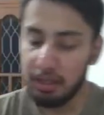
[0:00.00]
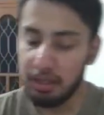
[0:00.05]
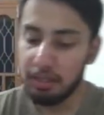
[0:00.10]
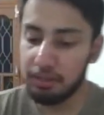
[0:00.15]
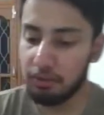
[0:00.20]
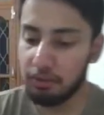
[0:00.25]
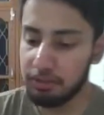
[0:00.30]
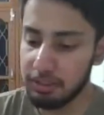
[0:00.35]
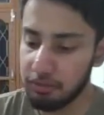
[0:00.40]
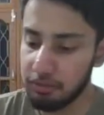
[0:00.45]

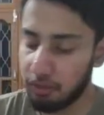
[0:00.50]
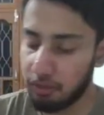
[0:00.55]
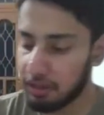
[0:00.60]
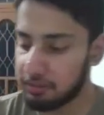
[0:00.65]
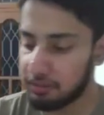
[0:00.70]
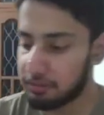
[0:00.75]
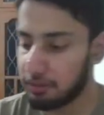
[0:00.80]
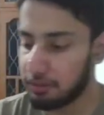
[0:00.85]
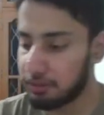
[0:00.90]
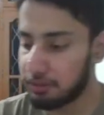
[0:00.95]
now see what
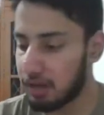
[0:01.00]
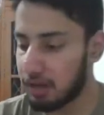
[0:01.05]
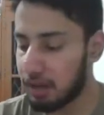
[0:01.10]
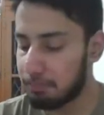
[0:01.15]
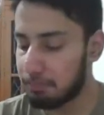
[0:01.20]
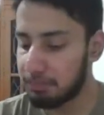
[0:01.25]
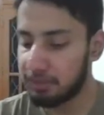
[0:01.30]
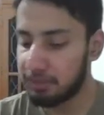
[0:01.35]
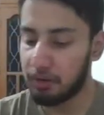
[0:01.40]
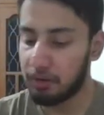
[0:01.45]
is going to
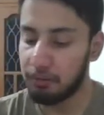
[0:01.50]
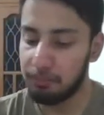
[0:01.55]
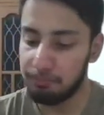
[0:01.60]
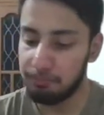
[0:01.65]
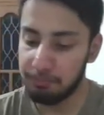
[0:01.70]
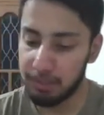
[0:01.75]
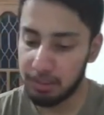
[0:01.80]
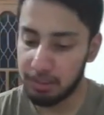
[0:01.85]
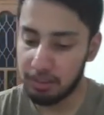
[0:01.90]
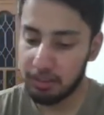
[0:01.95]
happen now.
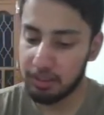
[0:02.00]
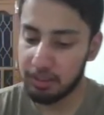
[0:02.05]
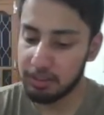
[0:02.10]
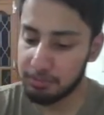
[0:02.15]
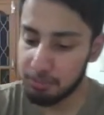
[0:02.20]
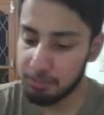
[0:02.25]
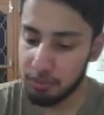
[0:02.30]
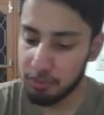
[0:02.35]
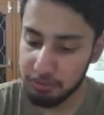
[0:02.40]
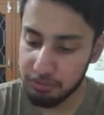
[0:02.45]

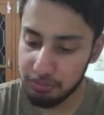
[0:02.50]
Suppose